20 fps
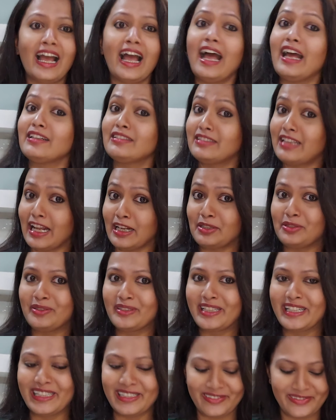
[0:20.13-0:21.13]
and that too
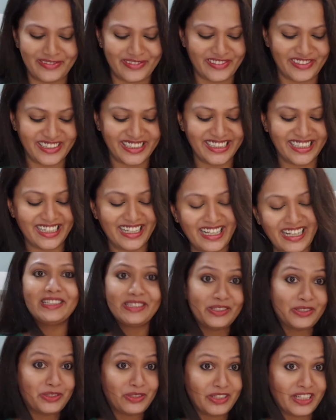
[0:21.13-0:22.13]
guilt free.
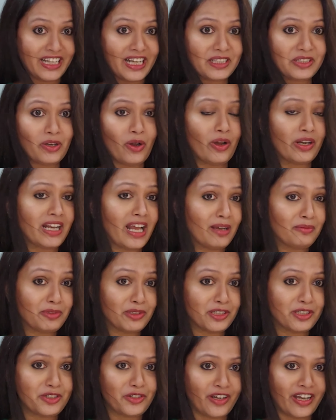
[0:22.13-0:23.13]
So today I thought I'm
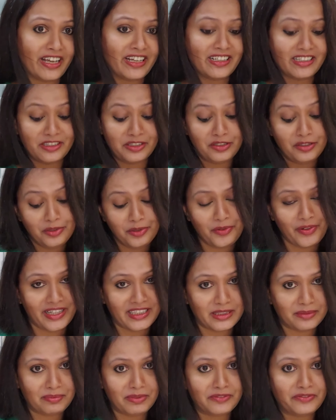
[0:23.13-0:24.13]
going to try a new
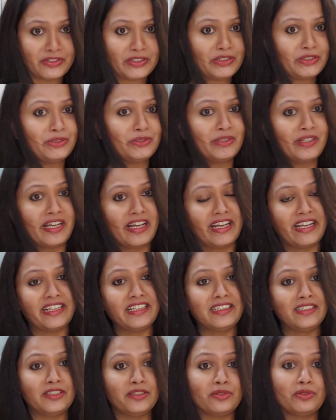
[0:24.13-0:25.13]
recipe for you
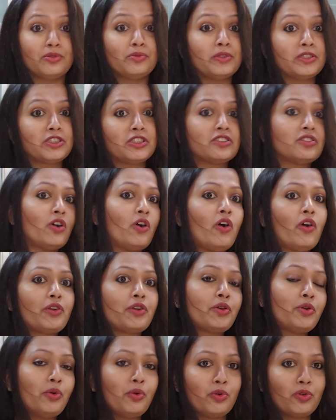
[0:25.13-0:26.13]
guys, which is hot
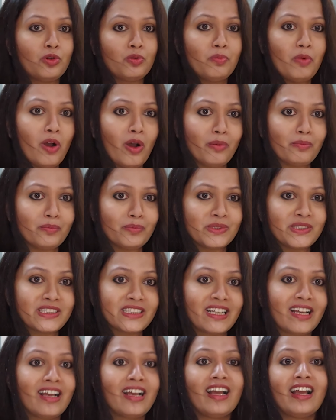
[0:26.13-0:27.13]
cocoa bombs.
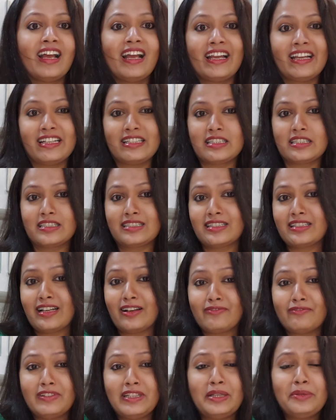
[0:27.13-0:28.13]
It's
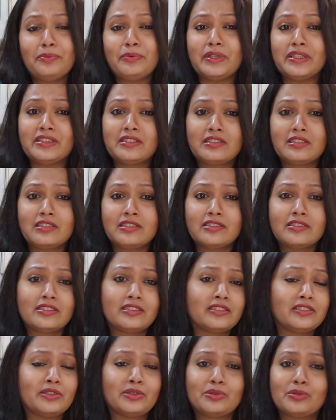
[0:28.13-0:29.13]
lovely
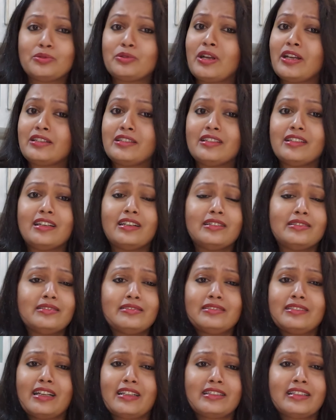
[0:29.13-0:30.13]
winters, and
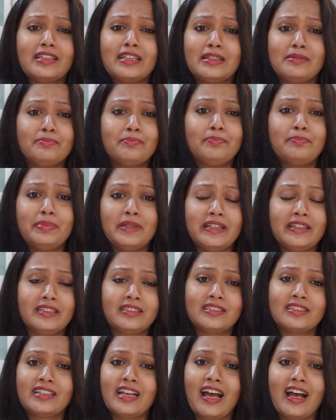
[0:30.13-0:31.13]
nothing
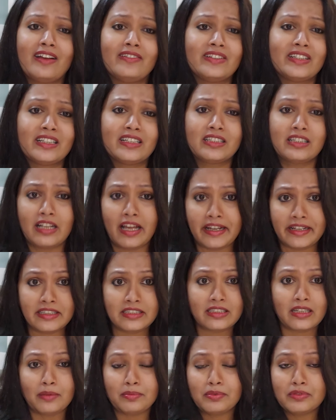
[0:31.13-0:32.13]
beats having a nice
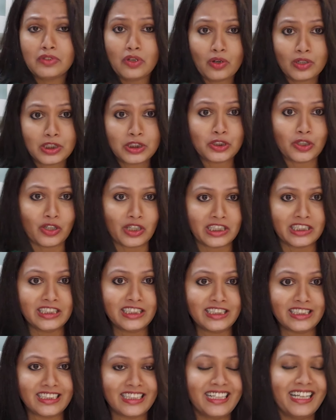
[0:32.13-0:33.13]
cup of hot
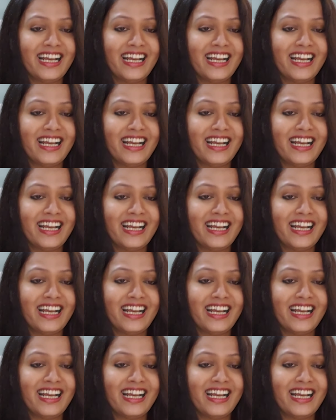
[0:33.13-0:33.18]
chocolate,